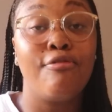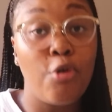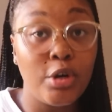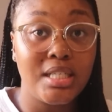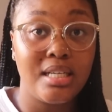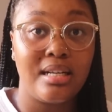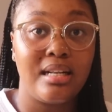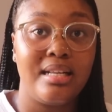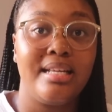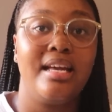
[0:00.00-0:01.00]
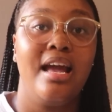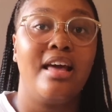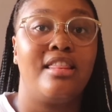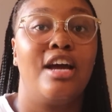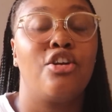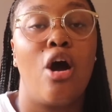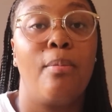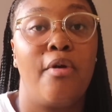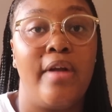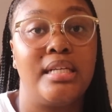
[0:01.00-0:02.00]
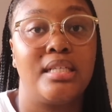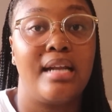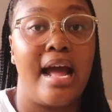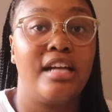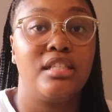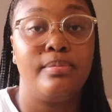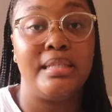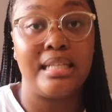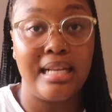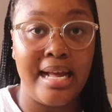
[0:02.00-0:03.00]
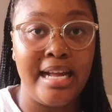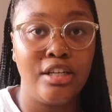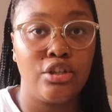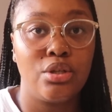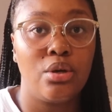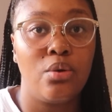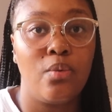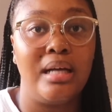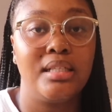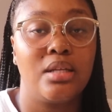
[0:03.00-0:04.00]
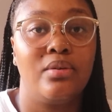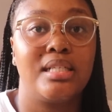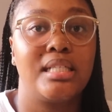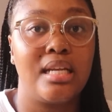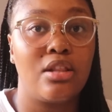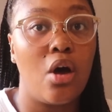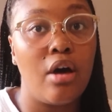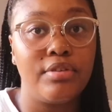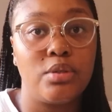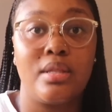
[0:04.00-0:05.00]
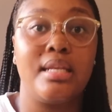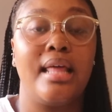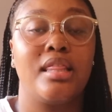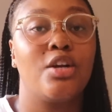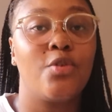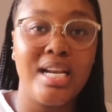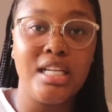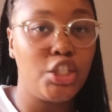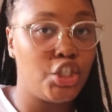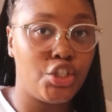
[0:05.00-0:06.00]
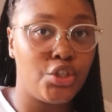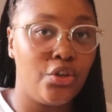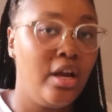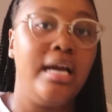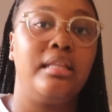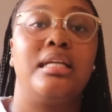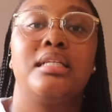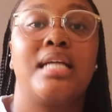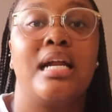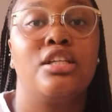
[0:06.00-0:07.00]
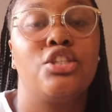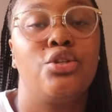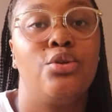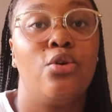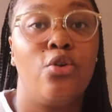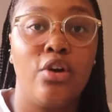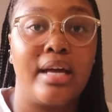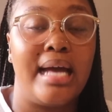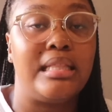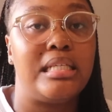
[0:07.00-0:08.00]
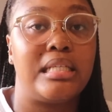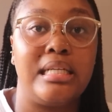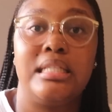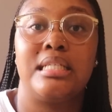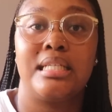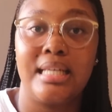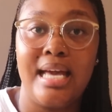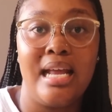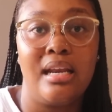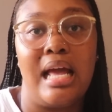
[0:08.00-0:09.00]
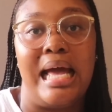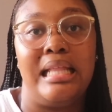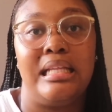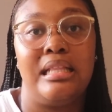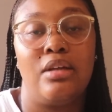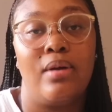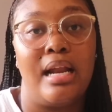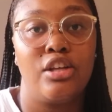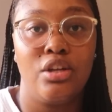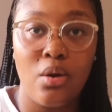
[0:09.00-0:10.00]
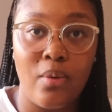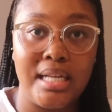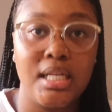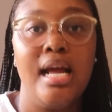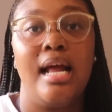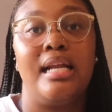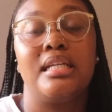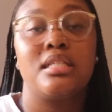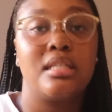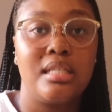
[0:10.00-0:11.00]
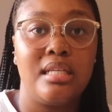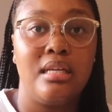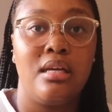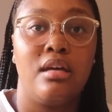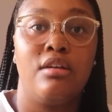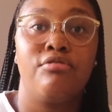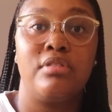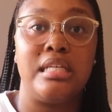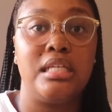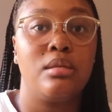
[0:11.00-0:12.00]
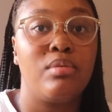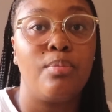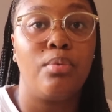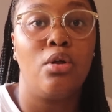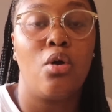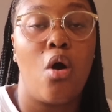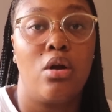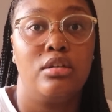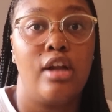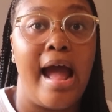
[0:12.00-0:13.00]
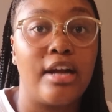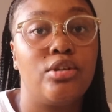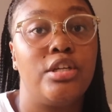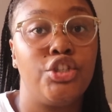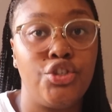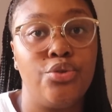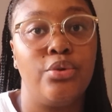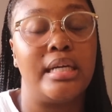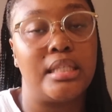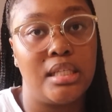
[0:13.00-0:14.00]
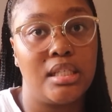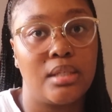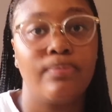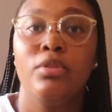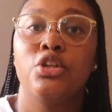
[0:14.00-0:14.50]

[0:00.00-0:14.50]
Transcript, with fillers: fortunately that operation had to be delayed. So whilst they were just sitting in the office with nothing really to do, they decided to look at these letters again, and then they were like, you know what, let's just see if these people actually do exist.